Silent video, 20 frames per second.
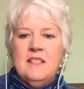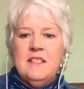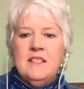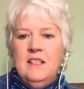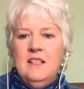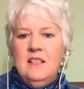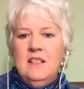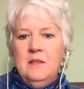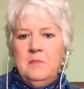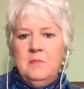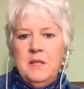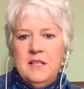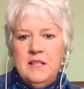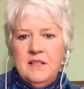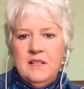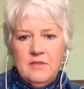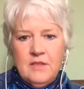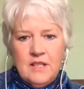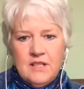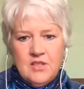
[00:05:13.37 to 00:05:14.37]
a bit
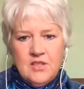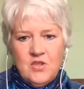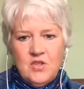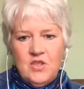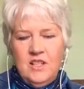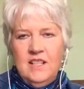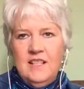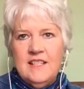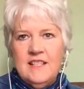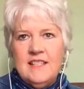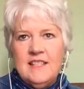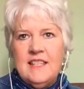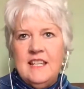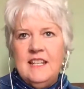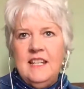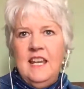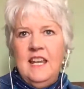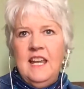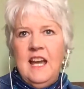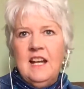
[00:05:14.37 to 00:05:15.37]
of history is that
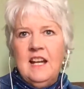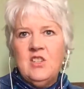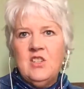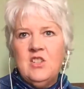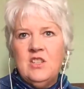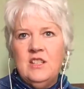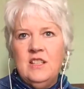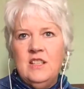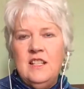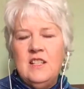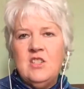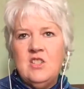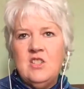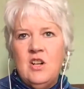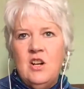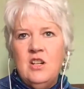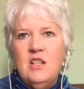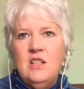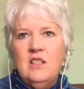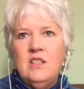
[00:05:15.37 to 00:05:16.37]
he actually
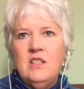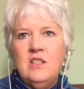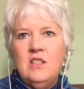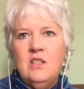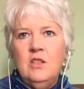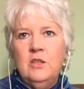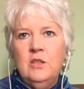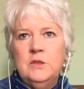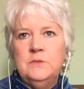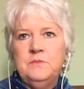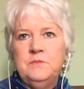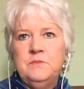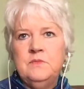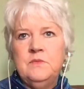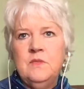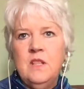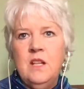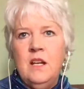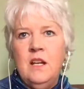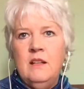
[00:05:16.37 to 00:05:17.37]
started to
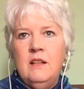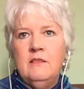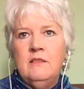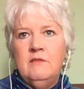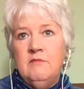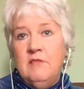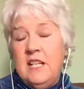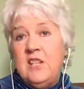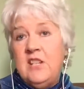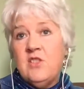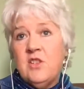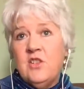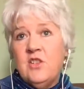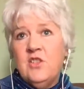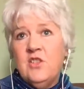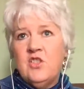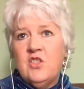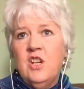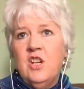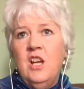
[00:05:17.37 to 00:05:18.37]

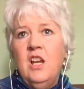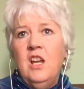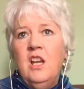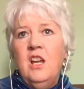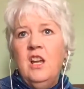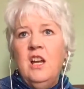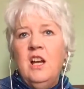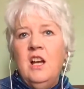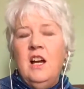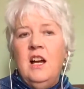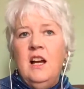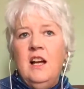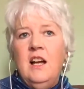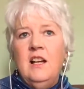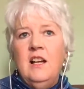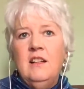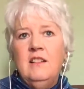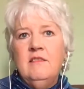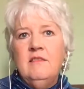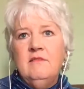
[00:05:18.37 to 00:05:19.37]
research
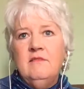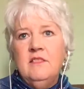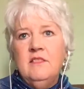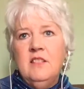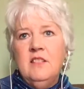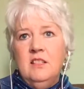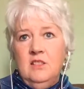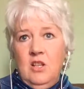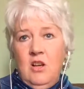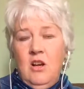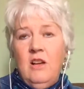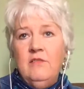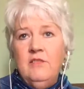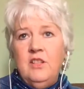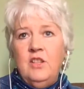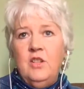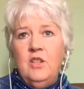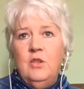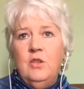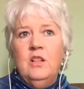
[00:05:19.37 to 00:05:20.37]
the law of
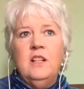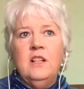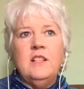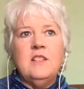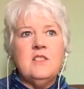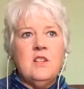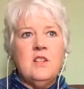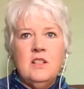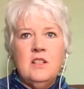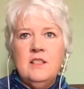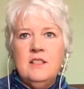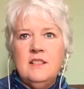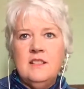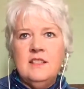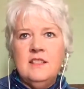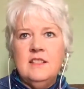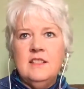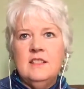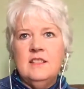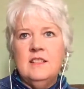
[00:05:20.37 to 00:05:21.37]
cure. He started
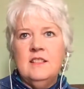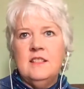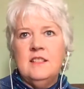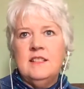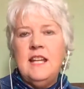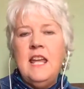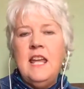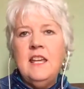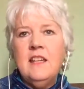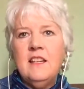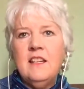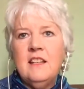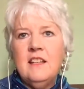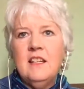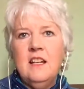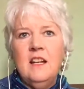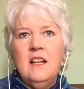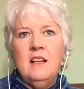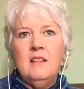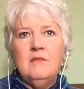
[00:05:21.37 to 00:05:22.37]
to take
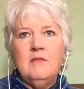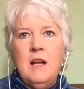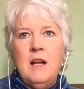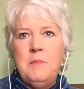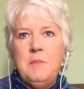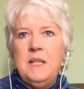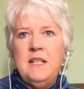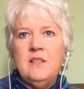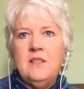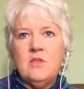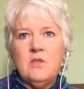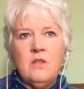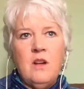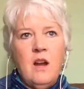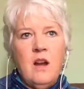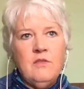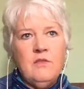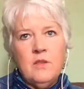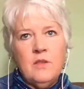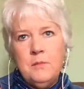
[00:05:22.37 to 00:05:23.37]
remedies
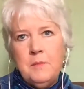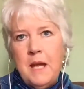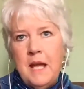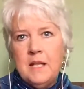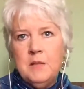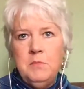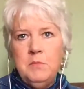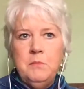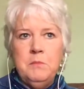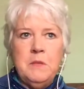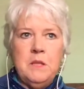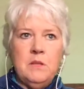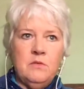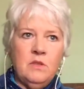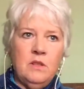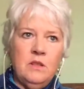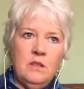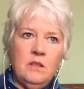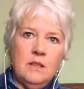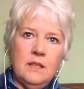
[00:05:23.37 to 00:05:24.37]
derived from animal,
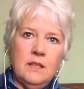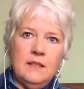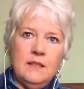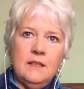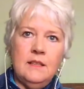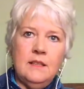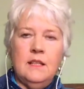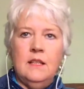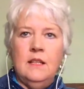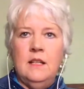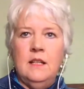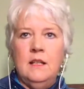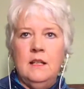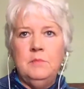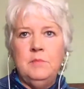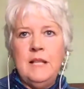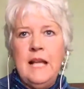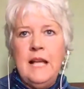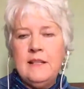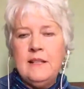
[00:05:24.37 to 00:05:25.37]
mineral, and
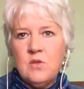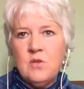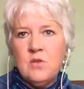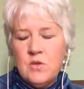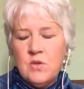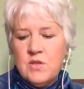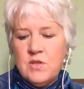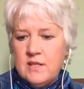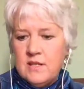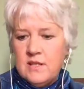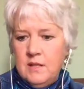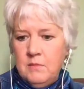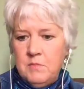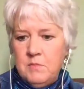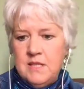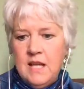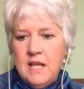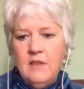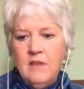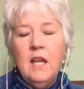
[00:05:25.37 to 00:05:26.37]
plant sources
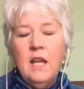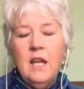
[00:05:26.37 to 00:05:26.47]
himself.